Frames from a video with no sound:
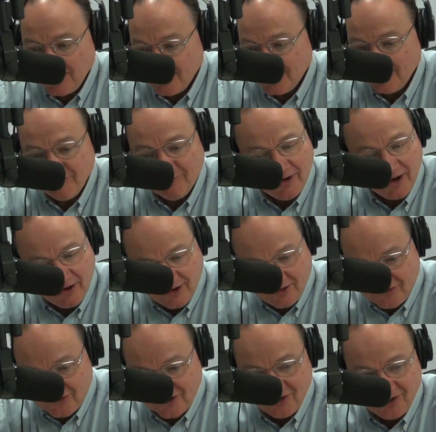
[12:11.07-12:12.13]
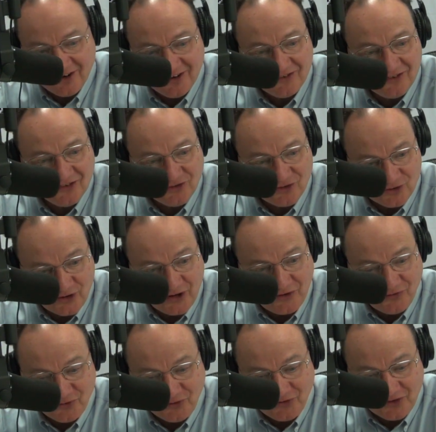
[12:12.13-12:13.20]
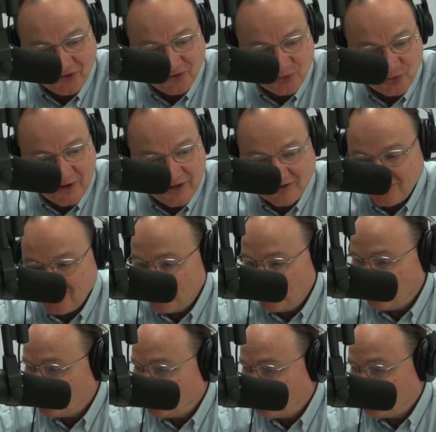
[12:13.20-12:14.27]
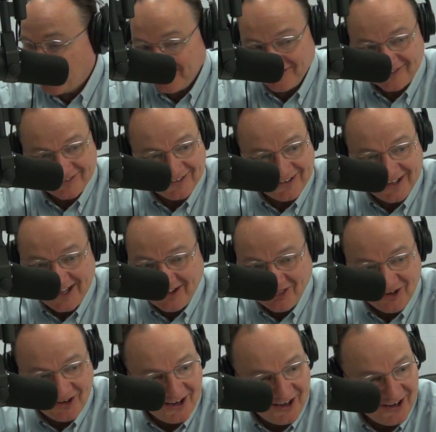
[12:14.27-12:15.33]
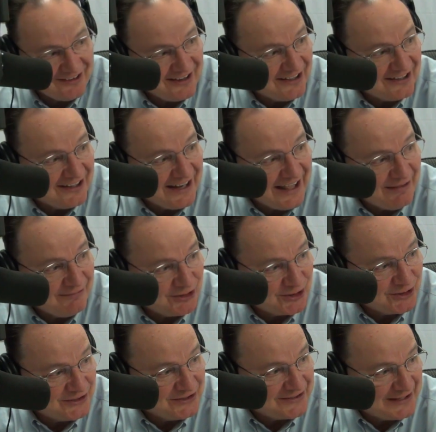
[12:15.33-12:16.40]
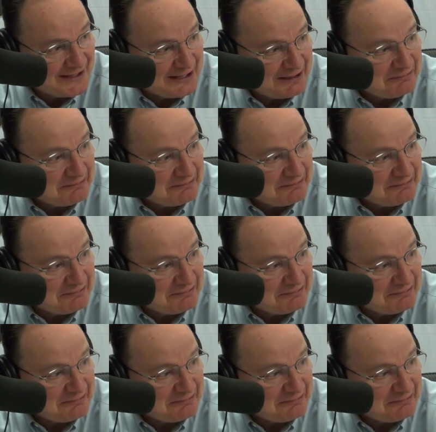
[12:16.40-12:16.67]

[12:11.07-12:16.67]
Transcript: very serious in stressful situations, just letting their hair down and having a good time.